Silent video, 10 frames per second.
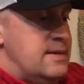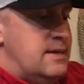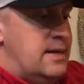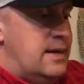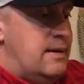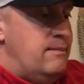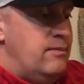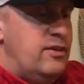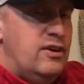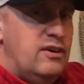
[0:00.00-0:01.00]

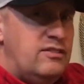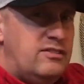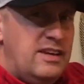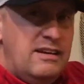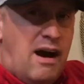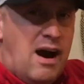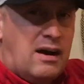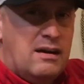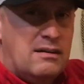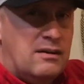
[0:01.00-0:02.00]
the CNOC
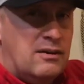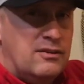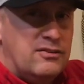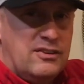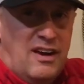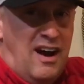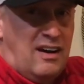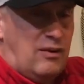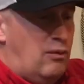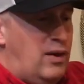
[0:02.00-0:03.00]
or
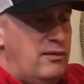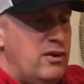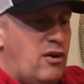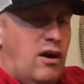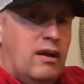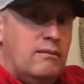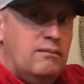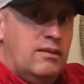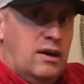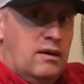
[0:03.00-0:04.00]
CNOC or whatever you call it,
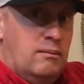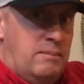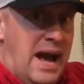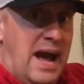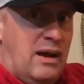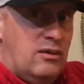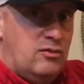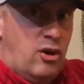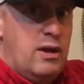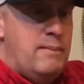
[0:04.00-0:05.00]
bag,
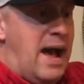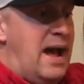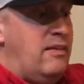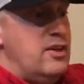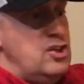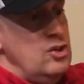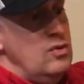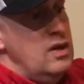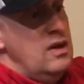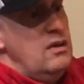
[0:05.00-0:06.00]
dirty bag that you
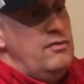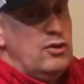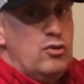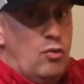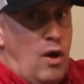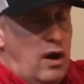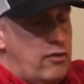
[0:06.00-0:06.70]
filter the water